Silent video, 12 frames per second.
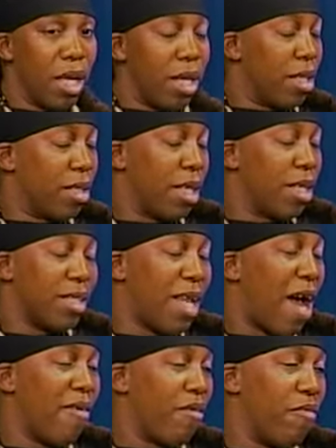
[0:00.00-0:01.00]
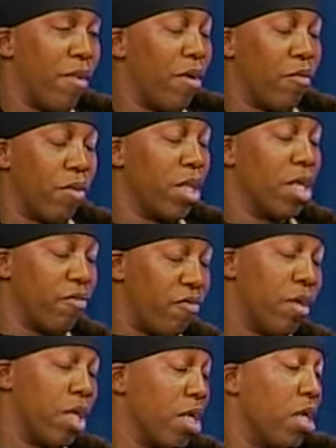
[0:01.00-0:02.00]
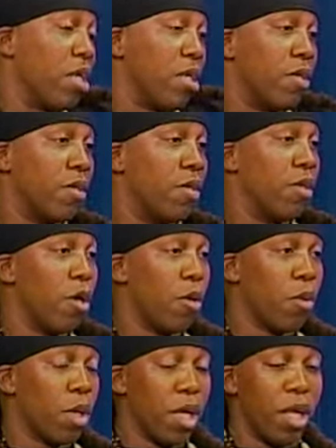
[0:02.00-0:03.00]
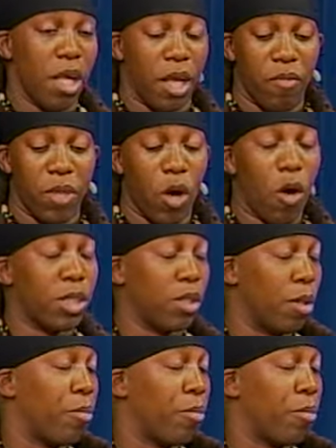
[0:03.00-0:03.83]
it's, it's not re really, really good, you know, in regards to a